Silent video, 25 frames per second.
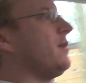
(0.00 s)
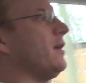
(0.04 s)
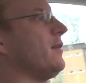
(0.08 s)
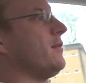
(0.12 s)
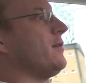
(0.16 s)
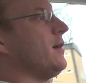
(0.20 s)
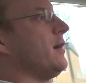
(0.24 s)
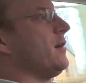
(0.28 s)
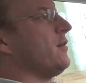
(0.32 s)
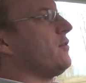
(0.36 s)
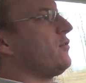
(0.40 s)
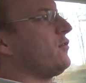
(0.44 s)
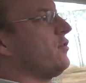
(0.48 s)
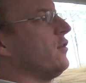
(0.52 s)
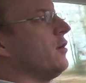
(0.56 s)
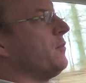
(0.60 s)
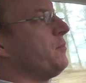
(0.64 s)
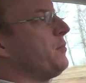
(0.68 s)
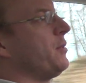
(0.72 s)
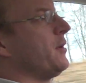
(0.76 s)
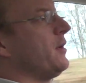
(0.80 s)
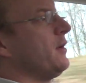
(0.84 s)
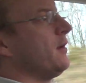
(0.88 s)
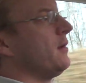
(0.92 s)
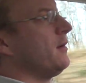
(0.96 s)
tires
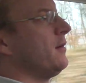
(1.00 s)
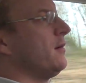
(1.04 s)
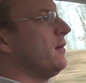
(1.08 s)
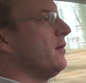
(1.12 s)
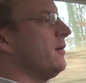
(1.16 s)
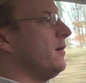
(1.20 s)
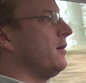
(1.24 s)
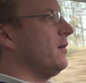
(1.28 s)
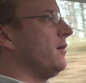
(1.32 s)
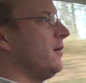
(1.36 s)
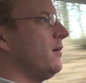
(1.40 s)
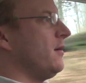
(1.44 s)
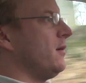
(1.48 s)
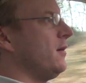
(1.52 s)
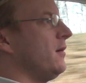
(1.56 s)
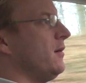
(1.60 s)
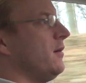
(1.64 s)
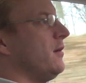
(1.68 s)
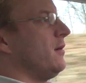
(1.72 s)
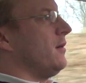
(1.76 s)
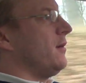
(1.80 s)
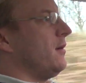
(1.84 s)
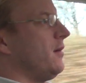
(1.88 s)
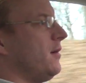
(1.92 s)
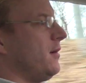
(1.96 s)
chirping,
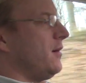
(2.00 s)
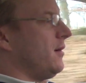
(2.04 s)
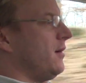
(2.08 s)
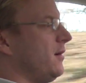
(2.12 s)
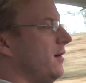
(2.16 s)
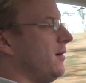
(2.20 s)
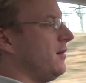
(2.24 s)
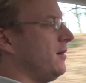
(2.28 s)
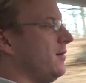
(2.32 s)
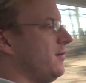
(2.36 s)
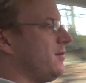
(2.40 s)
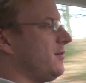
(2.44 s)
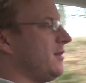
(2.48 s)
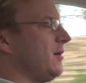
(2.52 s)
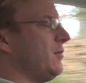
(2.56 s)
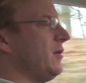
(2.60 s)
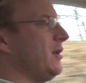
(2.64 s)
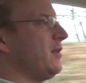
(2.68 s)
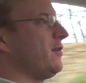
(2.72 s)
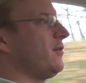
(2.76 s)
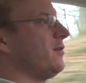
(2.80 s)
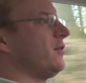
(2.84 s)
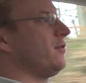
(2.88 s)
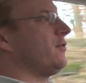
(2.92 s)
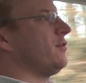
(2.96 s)

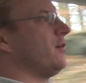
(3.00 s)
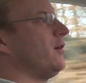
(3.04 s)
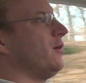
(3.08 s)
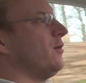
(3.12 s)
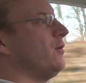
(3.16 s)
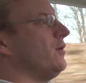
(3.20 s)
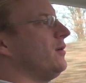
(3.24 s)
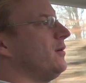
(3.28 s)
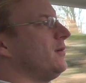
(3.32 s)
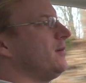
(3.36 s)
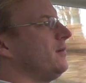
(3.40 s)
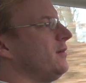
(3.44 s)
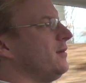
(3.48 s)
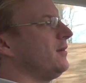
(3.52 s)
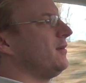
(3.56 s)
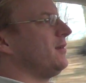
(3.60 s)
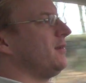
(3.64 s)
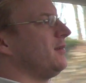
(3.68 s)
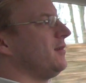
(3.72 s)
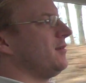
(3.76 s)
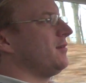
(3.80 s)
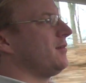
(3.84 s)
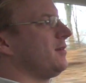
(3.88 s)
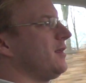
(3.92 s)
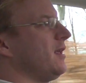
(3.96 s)
stability control
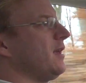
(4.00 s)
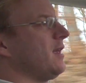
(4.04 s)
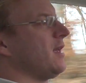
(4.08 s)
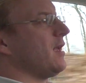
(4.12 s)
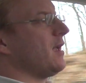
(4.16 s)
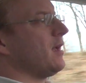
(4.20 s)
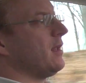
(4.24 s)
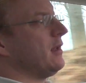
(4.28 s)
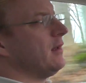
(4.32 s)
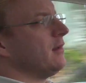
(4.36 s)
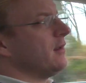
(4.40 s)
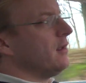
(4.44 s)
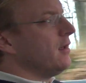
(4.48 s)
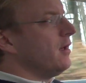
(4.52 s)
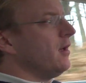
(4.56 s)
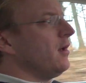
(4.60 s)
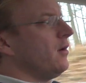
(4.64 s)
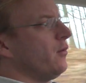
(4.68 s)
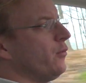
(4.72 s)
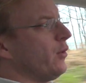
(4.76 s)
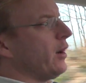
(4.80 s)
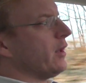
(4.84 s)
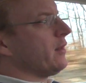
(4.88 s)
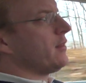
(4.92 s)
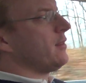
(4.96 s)
is kicking in.
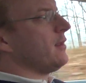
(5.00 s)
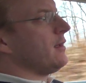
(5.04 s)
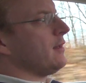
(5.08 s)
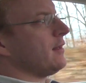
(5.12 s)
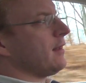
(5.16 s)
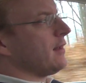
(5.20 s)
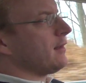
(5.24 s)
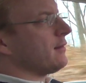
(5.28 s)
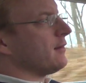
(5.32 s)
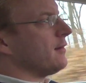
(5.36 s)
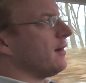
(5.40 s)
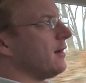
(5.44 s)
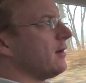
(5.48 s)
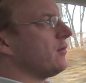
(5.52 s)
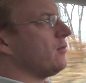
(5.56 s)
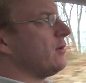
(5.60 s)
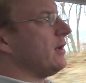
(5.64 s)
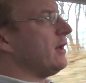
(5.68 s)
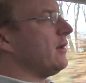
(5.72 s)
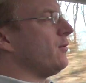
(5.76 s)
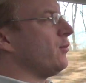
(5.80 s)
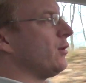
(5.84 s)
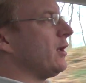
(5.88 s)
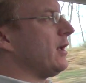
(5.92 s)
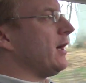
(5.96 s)
One thing that I
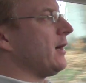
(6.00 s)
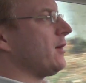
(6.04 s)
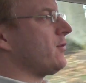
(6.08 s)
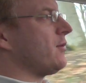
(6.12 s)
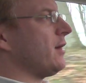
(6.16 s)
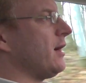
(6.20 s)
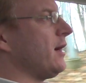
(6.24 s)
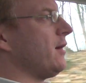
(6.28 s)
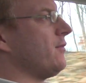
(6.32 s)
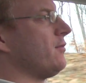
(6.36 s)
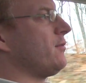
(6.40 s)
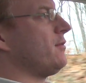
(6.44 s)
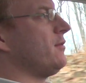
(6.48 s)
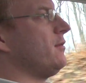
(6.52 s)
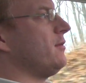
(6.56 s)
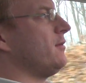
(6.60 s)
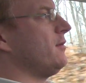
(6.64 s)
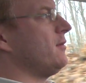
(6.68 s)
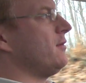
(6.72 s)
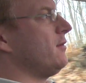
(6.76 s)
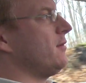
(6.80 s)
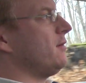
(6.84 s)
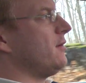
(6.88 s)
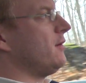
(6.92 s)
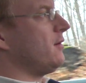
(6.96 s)
really would like to have
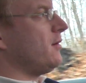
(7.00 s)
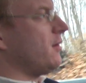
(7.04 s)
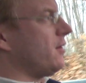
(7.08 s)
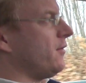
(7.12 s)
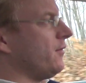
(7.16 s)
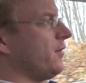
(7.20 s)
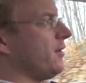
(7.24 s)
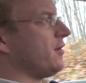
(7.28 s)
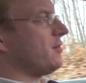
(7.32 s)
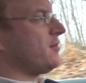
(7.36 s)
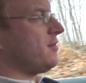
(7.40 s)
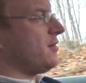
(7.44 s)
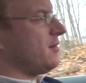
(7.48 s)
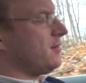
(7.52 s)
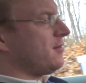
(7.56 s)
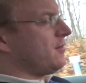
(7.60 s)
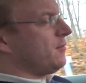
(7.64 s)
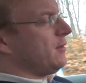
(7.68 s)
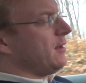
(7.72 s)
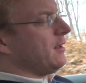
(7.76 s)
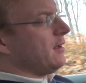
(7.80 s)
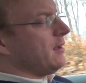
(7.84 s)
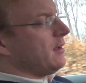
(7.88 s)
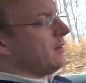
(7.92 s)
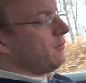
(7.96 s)
on this is
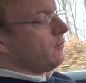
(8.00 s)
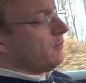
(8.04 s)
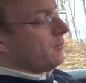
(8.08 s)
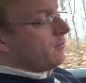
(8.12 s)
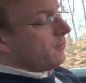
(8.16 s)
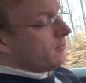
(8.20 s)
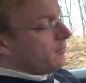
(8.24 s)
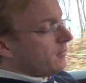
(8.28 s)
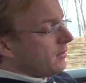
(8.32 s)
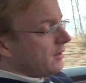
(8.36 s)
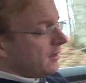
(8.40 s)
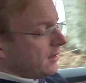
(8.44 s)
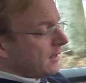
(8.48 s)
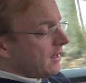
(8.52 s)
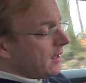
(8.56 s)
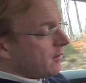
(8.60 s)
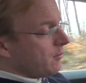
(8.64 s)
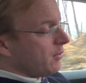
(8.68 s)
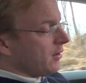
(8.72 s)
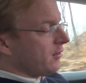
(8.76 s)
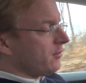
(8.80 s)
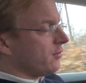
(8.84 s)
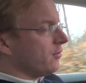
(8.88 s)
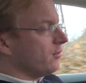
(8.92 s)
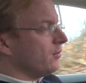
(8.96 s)
being
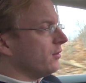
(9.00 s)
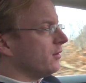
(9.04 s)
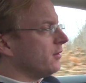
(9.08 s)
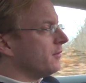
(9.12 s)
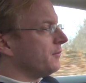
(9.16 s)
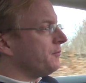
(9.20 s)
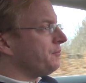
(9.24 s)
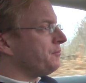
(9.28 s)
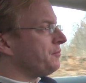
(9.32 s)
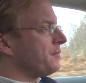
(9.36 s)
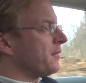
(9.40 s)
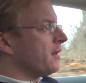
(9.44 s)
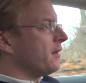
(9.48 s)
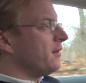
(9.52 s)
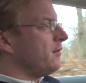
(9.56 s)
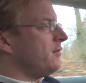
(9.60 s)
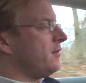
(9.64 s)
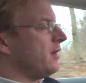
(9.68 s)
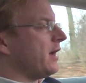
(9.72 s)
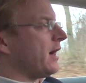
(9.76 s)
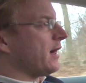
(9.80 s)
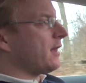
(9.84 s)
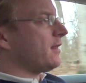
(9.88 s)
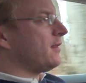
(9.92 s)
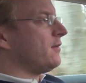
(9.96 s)
able to
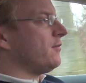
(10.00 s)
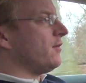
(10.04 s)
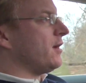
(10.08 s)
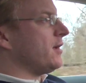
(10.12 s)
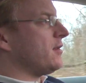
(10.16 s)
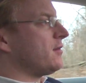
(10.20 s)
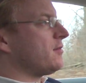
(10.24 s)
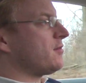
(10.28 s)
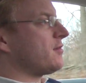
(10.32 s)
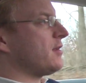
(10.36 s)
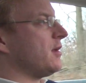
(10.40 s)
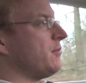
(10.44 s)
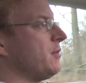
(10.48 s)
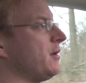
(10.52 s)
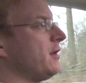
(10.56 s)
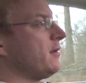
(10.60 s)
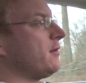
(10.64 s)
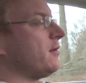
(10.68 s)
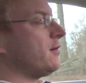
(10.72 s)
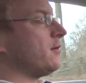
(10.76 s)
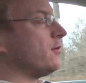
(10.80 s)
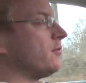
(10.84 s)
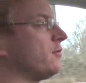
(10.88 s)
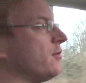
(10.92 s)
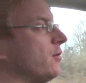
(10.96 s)
deactivate stability
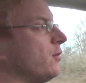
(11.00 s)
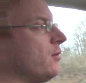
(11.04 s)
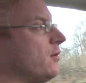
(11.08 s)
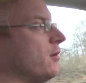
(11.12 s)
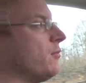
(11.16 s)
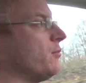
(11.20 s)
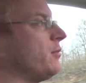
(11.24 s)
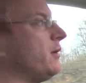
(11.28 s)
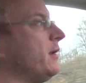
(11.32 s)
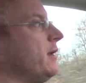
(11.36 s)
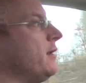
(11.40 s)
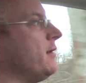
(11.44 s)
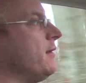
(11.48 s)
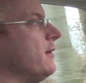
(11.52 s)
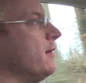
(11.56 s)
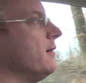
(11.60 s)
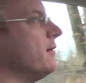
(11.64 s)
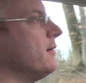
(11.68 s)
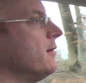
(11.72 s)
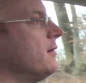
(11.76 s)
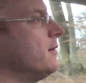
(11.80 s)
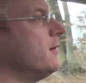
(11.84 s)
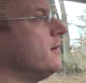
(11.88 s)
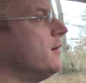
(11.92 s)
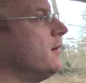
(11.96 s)
control completely.
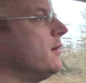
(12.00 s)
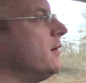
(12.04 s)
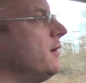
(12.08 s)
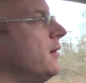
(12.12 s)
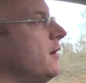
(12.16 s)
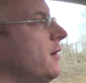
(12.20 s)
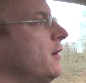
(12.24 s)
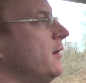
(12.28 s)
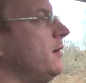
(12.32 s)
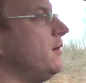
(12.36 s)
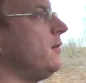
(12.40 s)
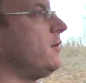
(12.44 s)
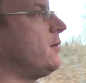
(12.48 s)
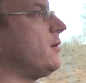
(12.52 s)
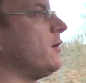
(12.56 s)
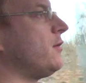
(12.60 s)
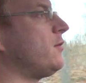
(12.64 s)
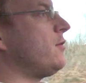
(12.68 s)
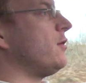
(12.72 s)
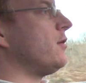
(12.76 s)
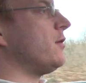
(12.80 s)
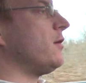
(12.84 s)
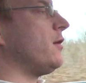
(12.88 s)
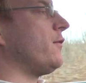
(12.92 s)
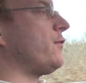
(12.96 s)
You can
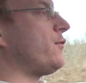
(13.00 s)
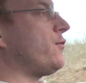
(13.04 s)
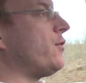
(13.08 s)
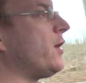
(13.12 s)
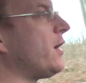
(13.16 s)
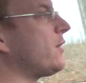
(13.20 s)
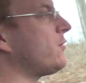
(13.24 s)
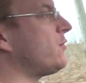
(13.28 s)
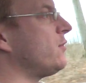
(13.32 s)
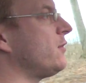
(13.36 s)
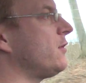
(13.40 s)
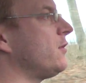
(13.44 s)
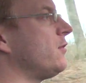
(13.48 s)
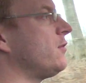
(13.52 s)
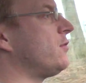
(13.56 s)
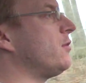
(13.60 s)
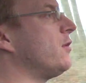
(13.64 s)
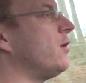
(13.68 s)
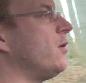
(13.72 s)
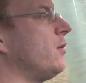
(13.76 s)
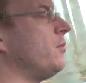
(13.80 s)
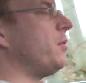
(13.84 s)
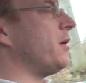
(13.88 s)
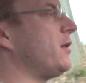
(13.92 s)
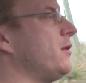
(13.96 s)
turn off traction
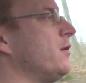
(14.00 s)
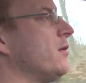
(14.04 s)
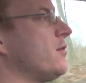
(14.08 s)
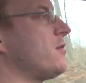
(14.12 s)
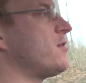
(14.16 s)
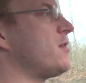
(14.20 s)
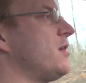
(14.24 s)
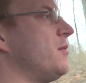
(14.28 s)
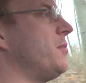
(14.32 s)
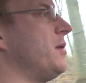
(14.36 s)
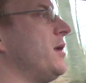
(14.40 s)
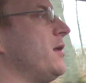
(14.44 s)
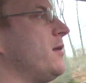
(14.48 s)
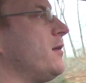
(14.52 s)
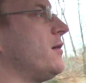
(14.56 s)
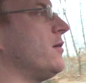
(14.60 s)
control, but not stability